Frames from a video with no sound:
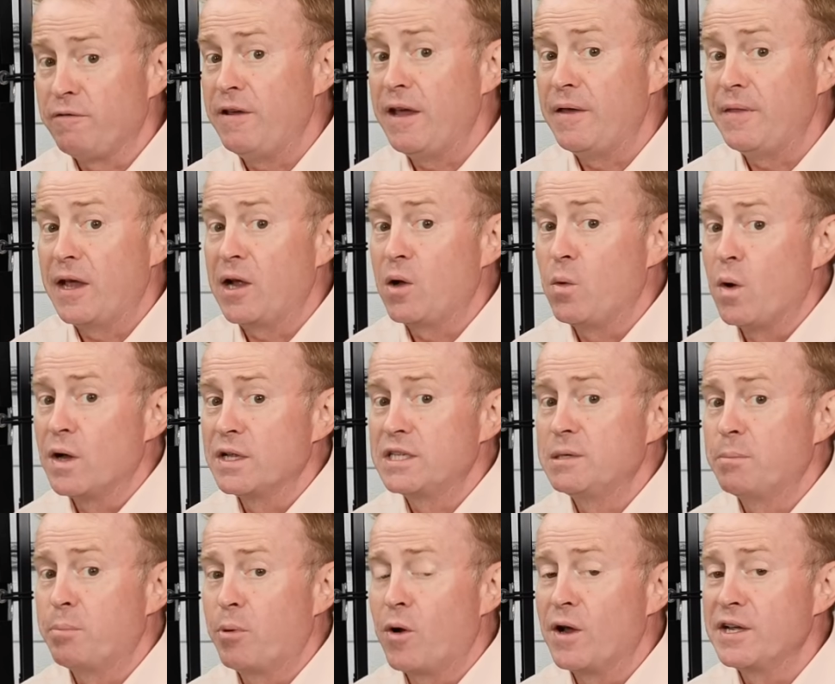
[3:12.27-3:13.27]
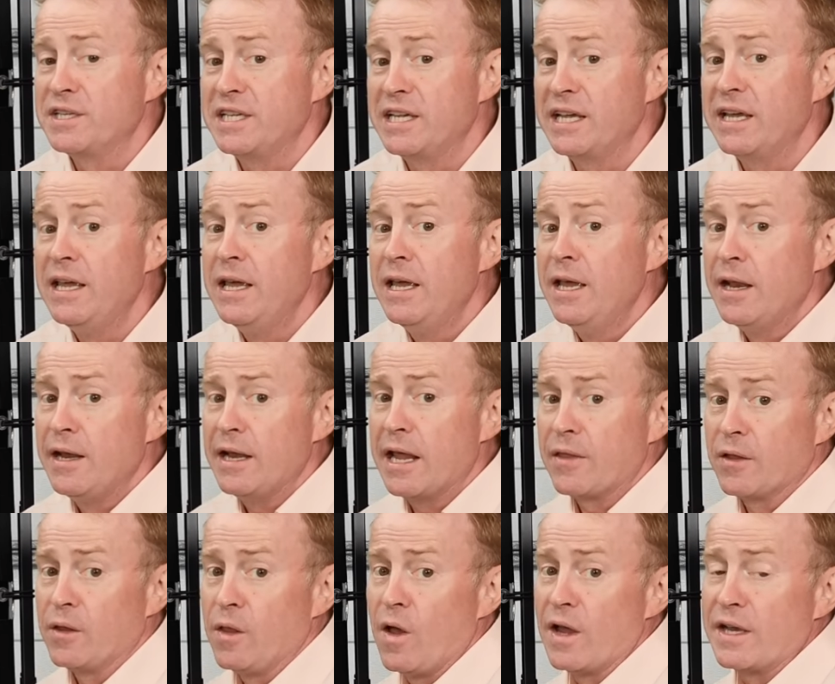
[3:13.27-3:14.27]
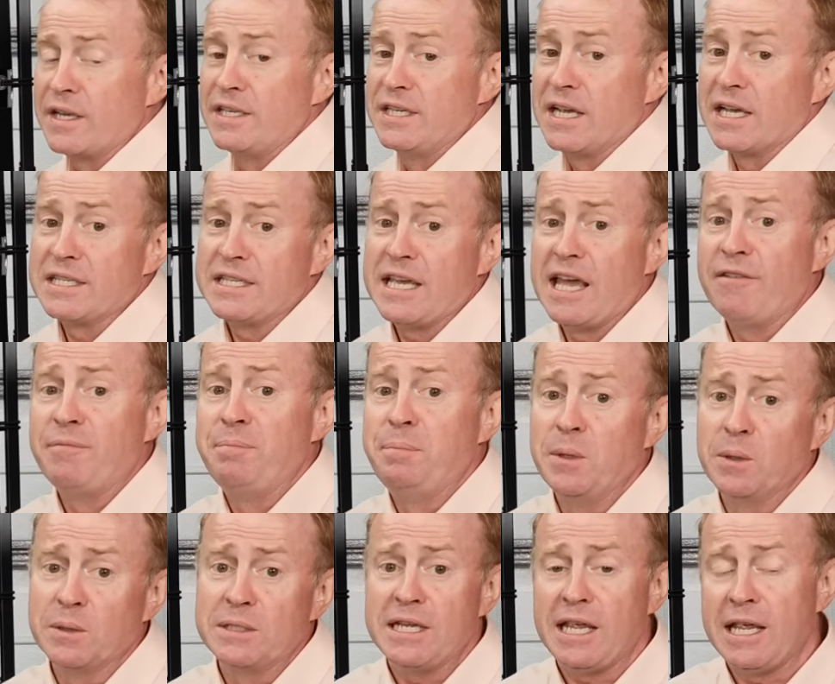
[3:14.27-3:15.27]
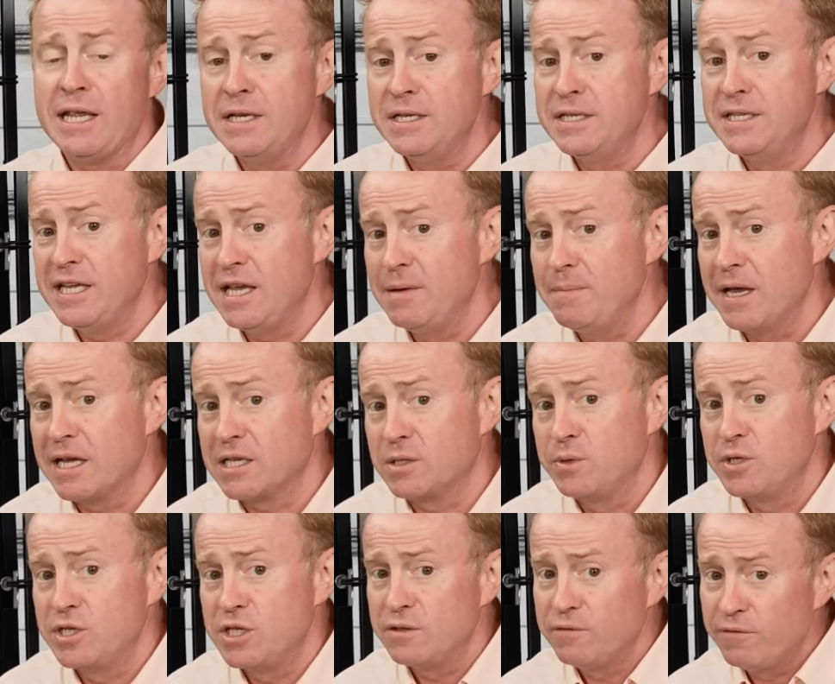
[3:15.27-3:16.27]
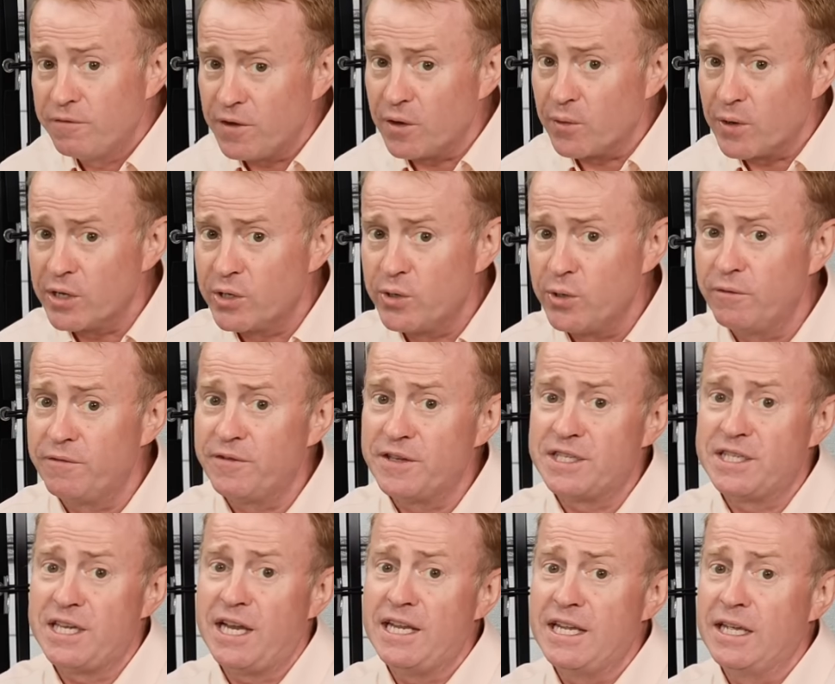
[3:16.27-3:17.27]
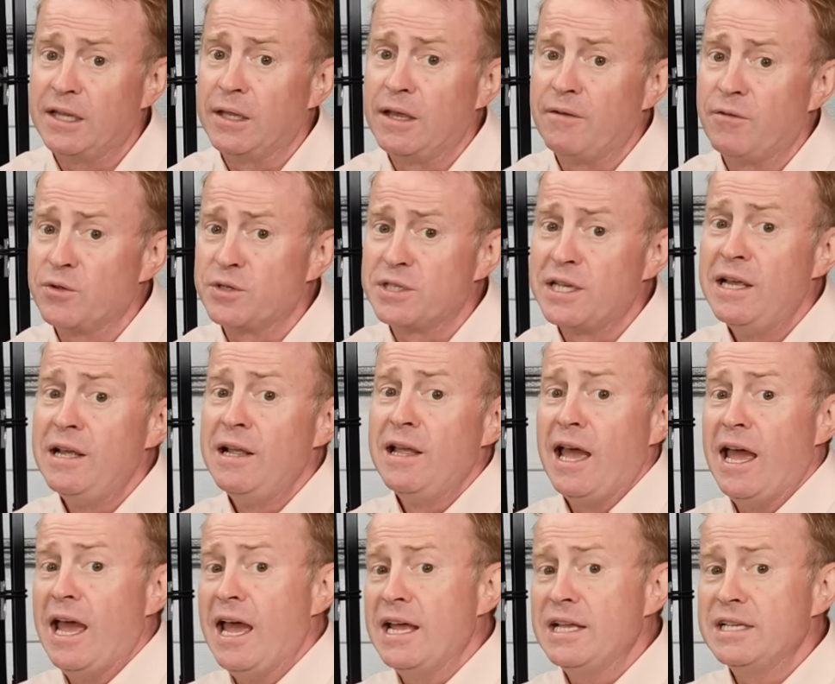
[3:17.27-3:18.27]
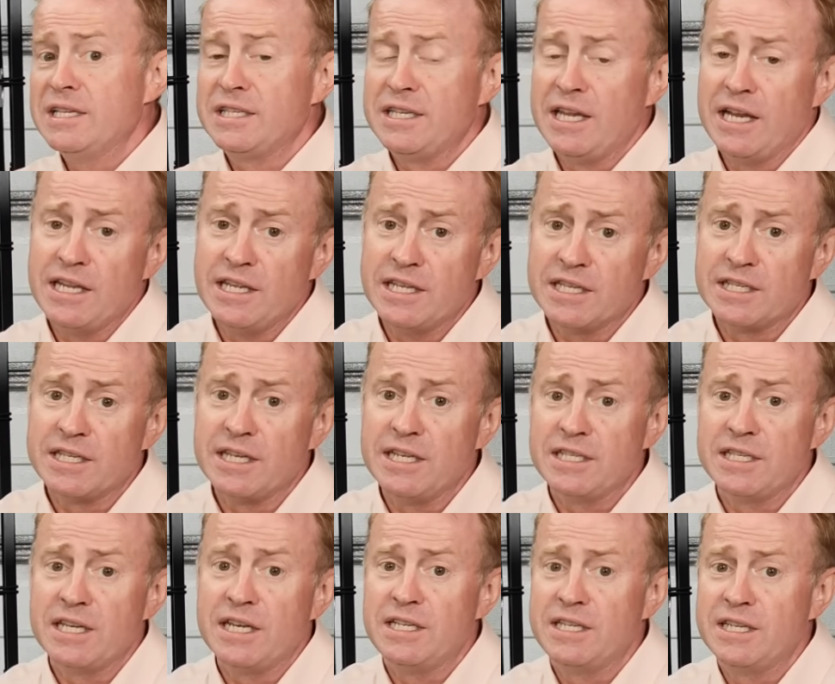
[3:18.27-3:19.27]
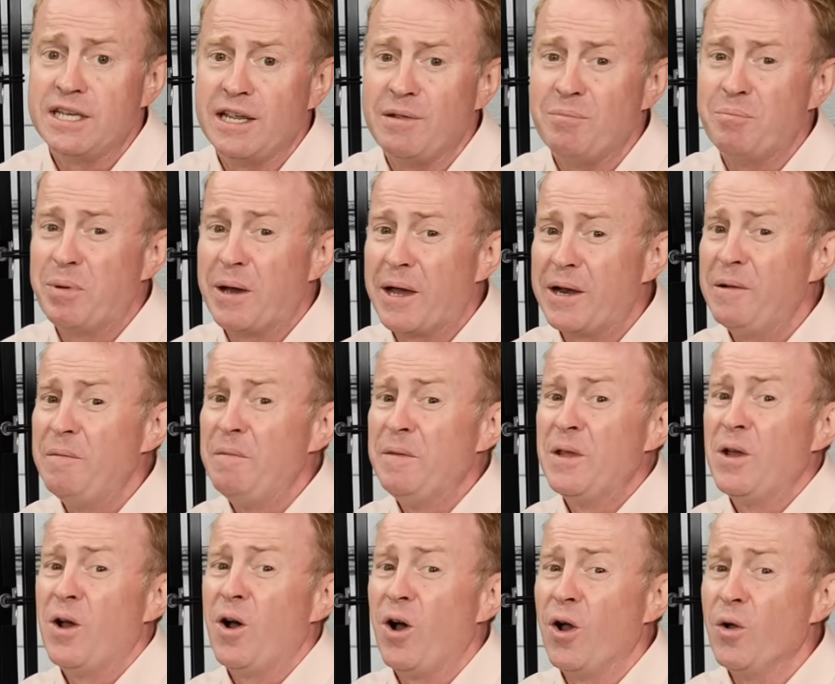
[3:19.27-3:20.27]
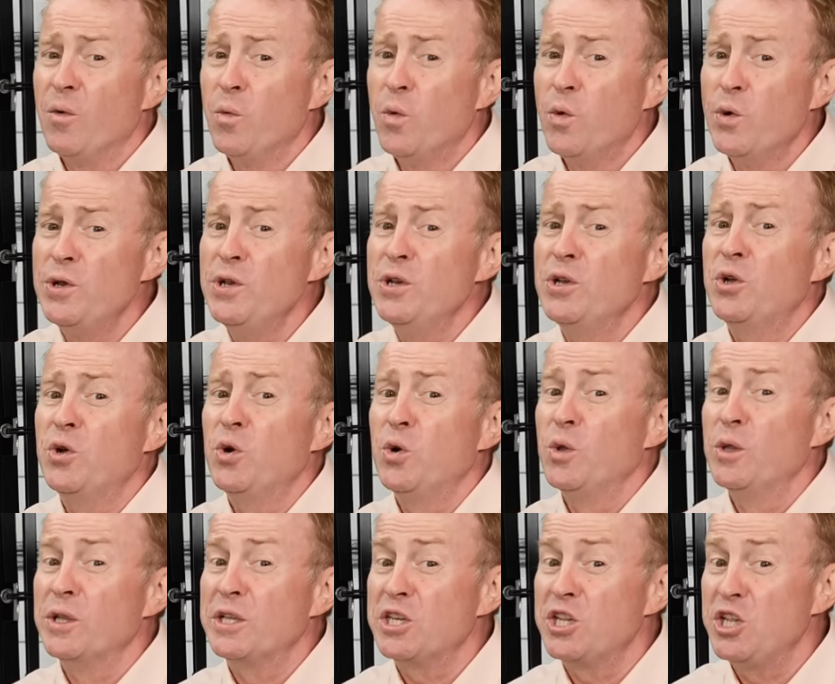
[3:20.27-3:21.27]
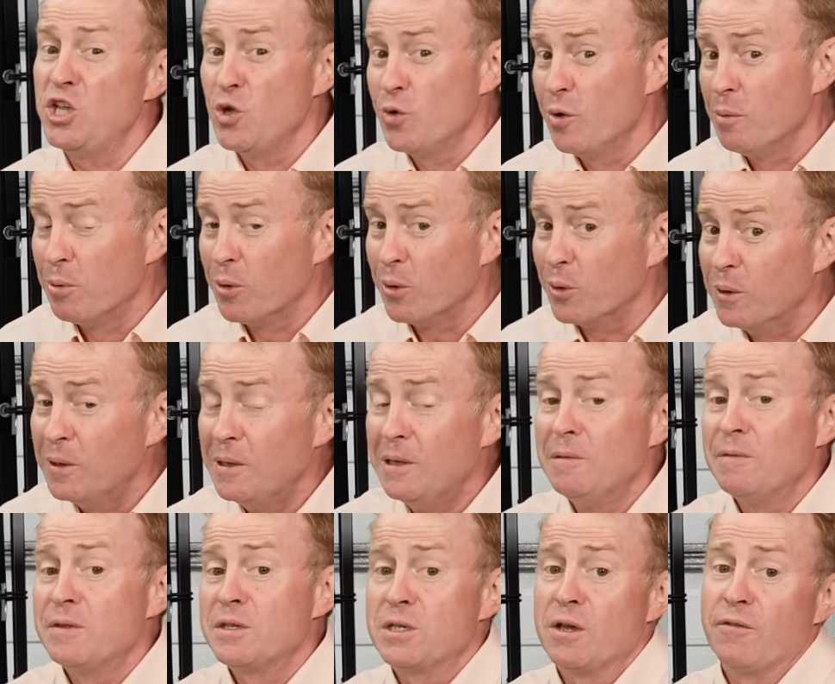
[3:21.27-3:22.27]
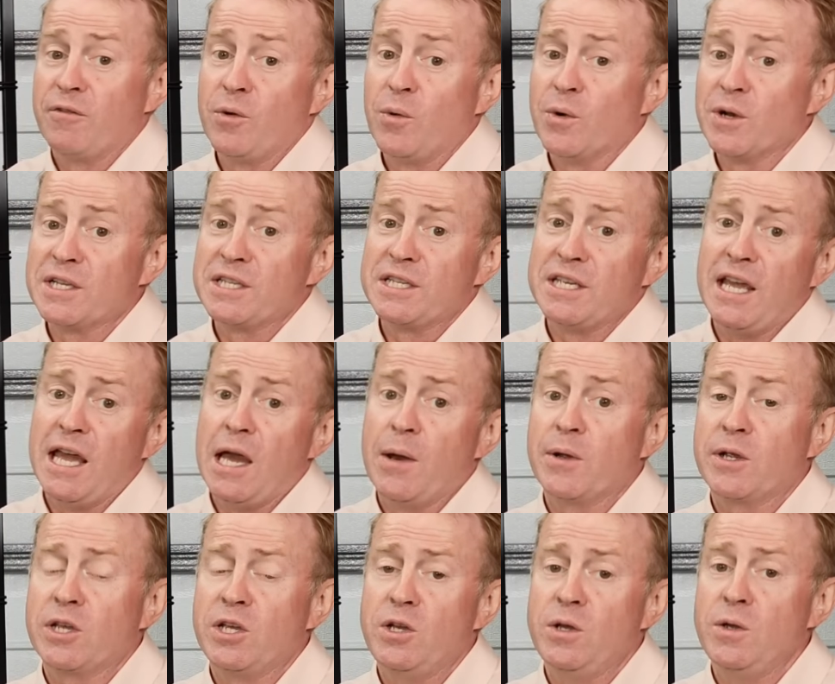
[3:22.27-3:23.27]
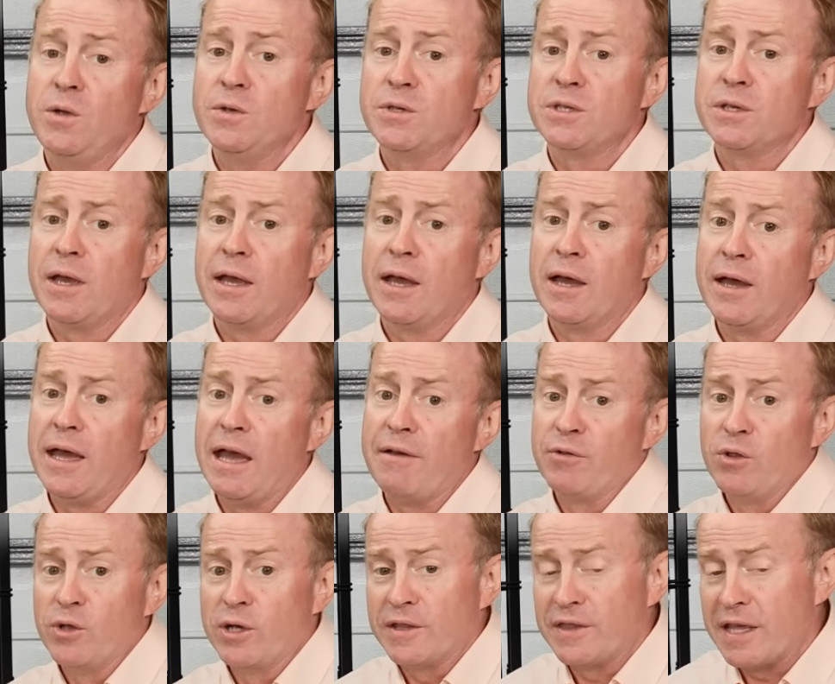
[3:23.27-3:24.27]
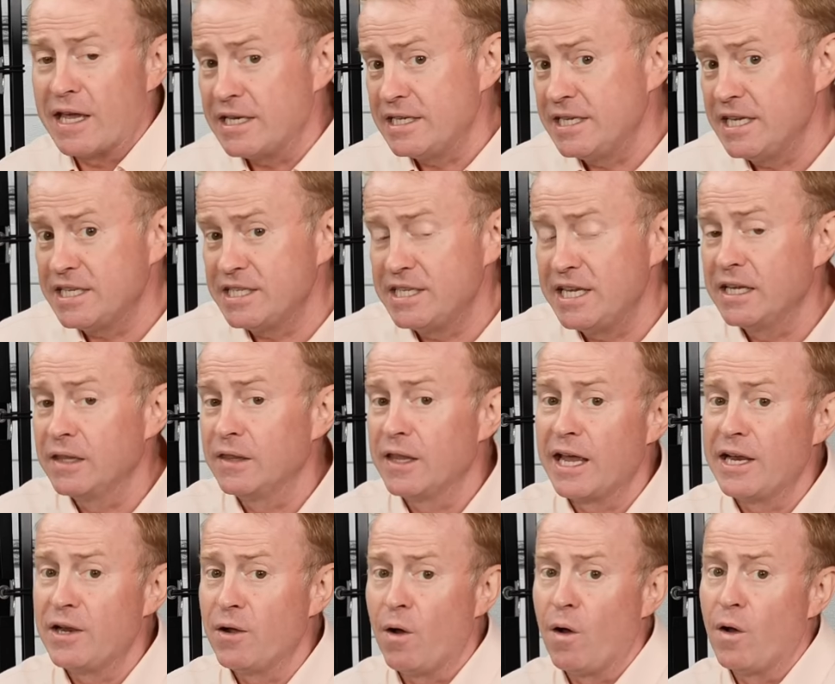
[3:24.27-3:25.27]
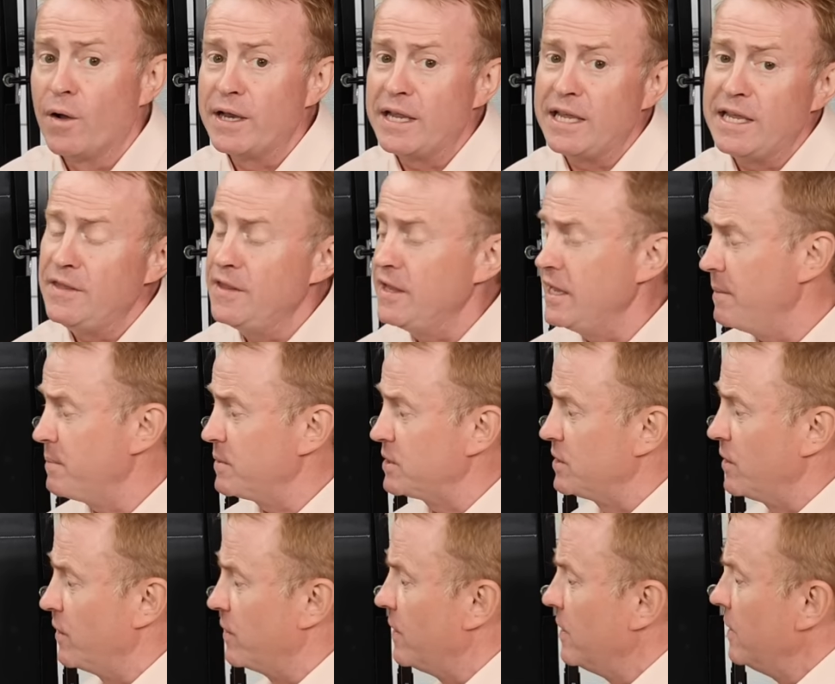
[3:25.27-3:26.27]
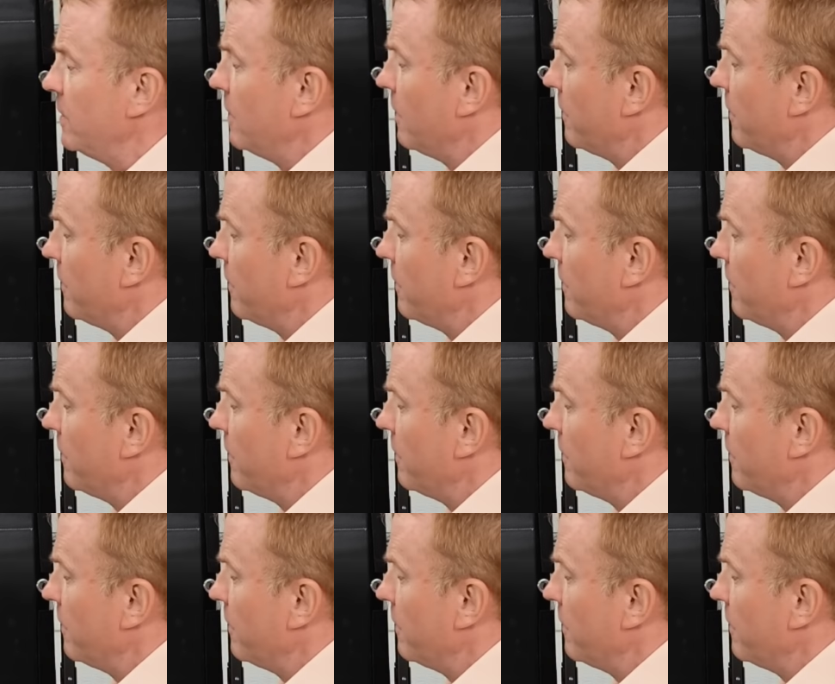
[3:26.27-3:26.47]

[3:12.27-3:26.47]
I found that quite surprising. Now, the light does have built-in DMX, which is very good for setting your levels and setting your CCT, but I wouldn't call it cueable. So if you want to see how it cues, uh, have a look at that testing later on in the episode.